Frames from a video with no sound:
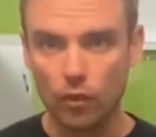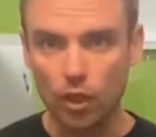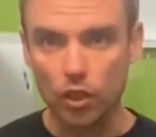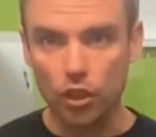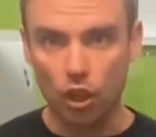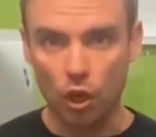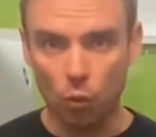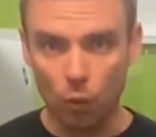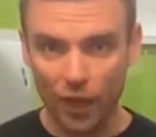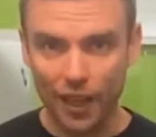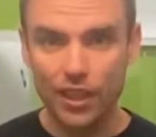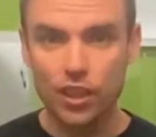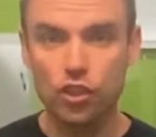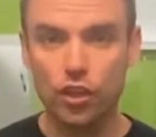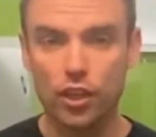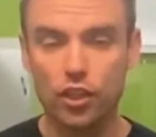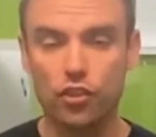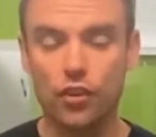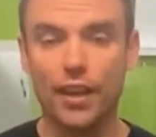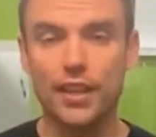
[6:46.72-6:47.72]
you know, when
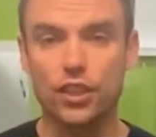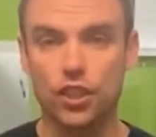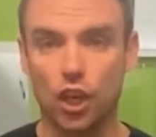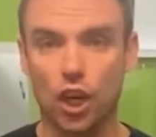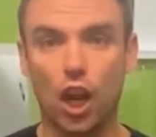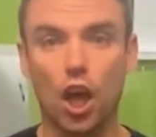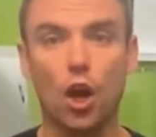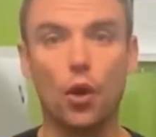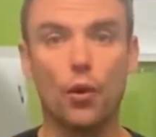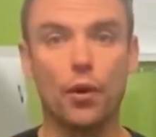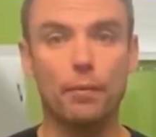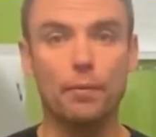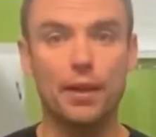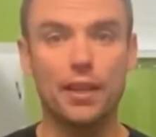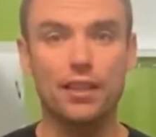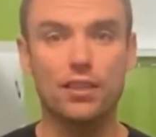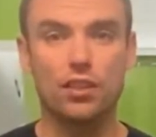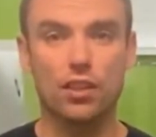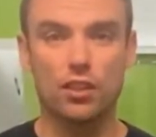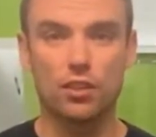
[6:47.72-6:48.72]
interest rates are low, it
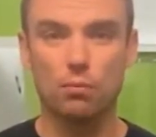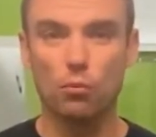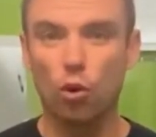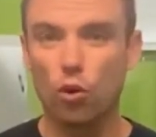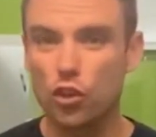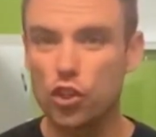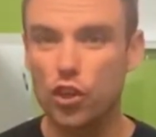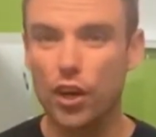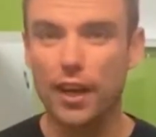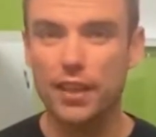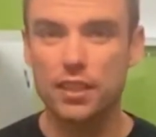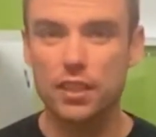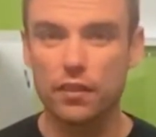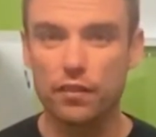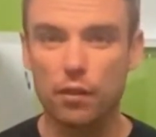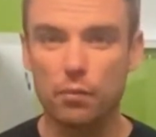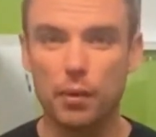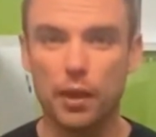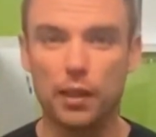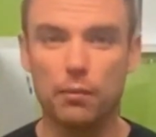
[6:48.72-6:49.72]
means it's more attractive
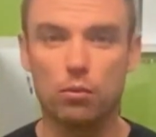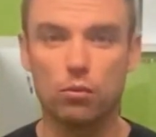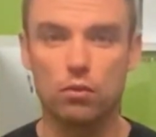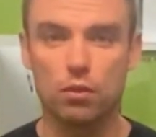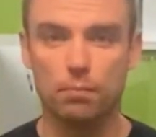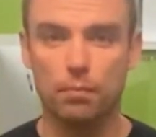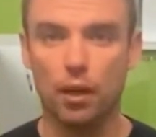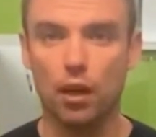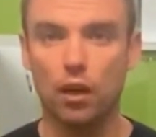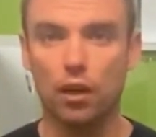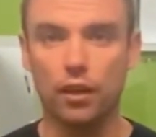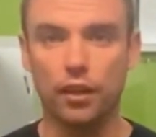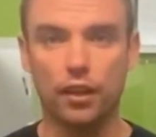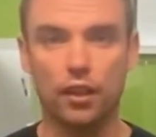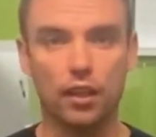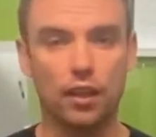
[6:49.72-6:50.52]
for people to buy.